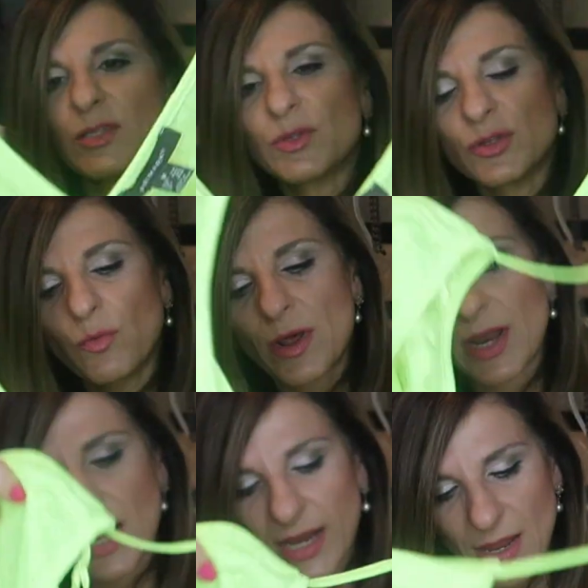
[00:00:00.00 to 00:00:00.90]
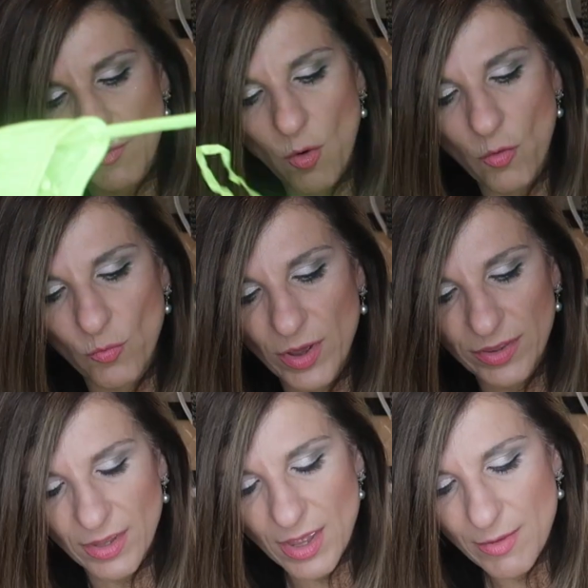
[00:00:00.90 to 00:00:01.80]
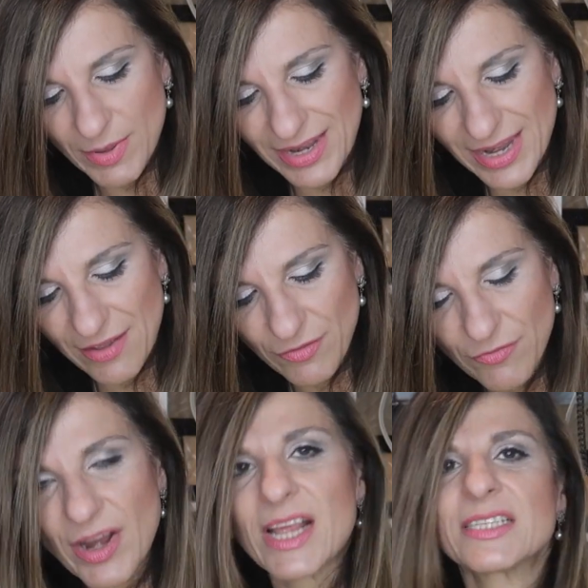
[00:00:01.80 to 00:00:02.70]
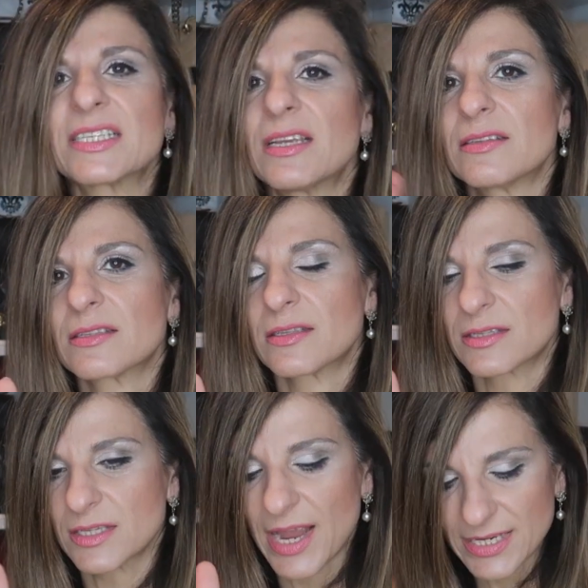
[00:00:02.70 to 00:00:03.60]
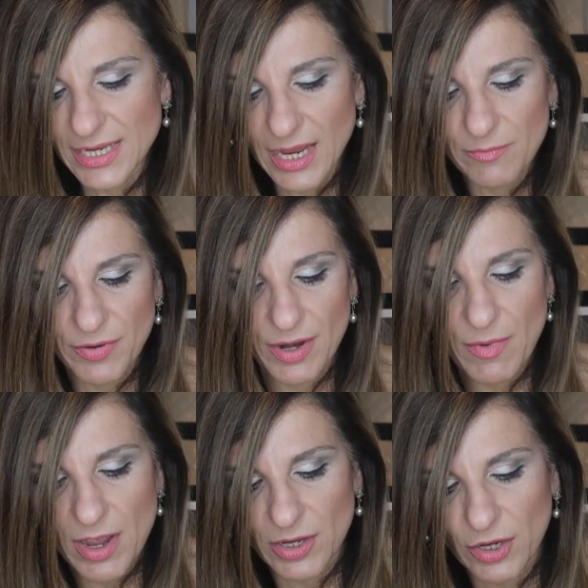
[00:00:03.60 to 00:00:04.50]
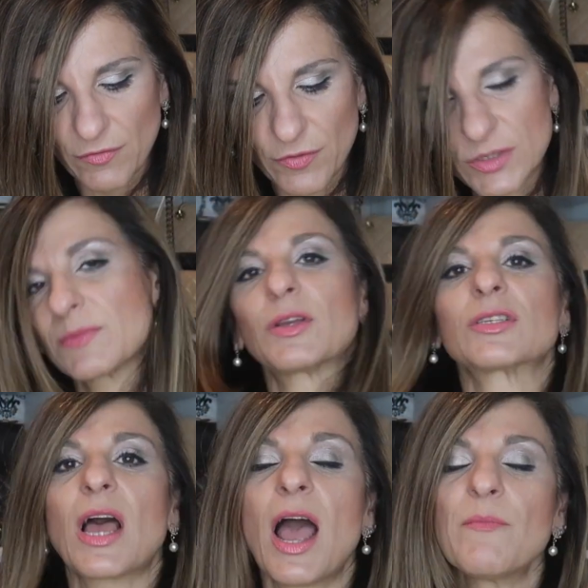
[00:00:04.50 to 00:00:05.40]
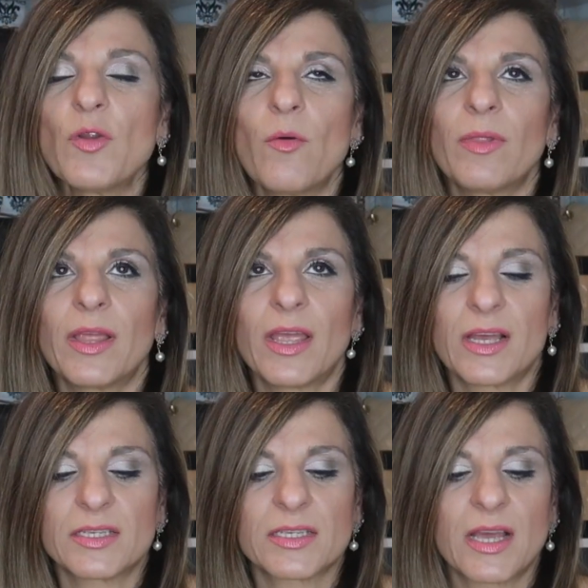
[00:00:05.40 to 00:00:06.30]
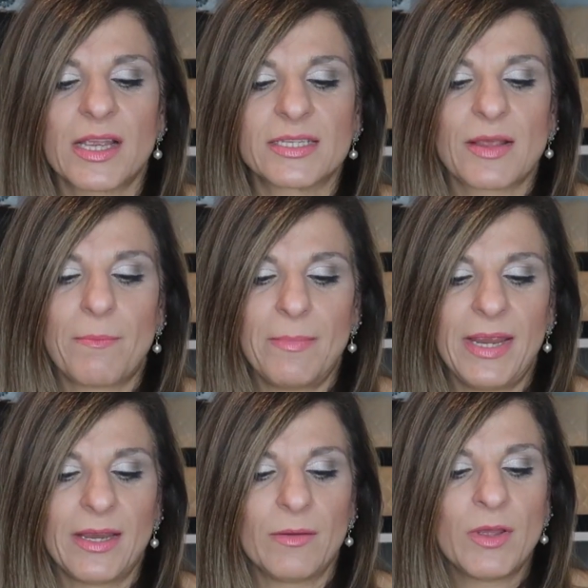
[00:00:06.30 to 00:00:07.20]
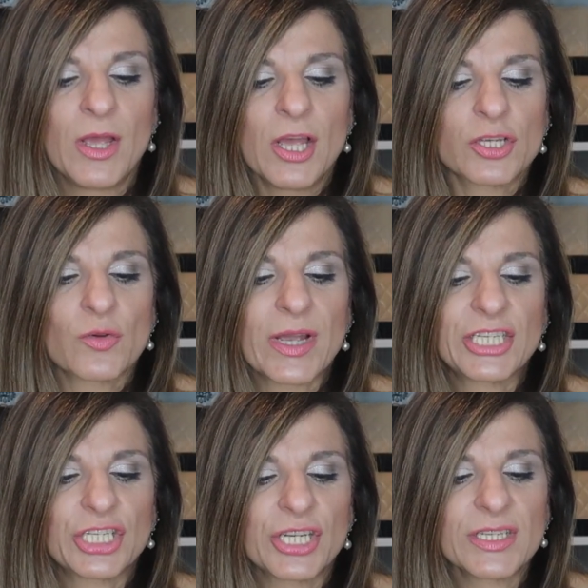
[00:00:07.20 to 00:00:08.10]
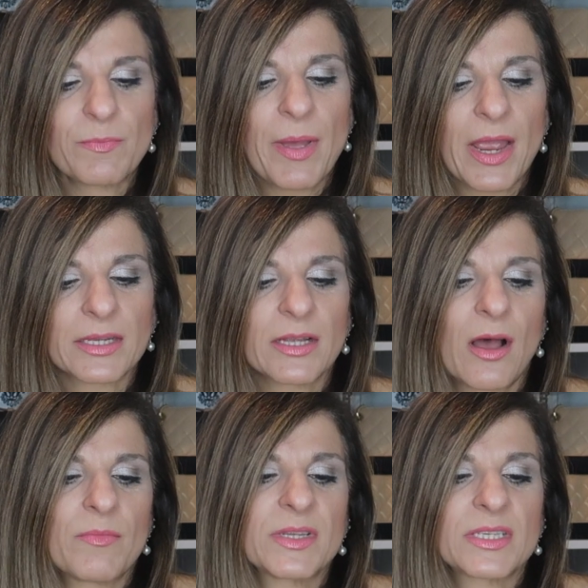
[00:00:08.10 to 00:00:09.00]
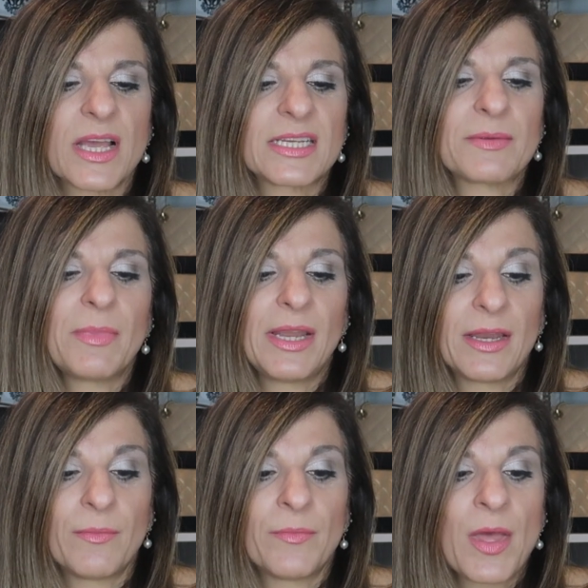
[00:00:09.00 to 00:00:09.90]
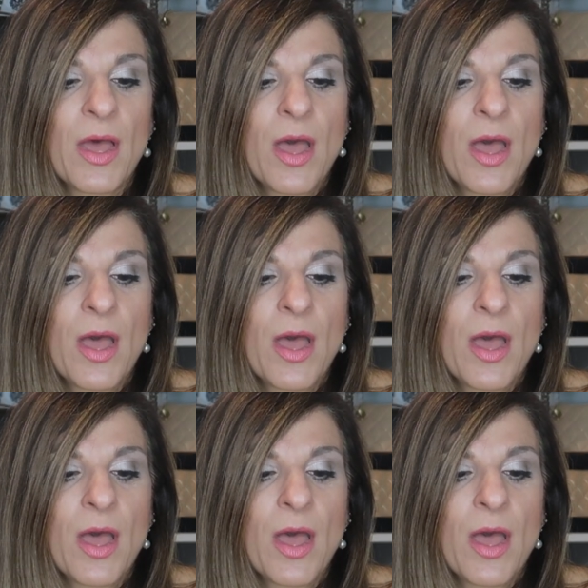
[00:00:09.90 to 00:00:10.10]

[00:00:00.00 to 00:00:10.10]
this was the one I came home with but never realized. See, the sizing in Primark confused me because I'm normally a size medium, so I just picked up the size medium,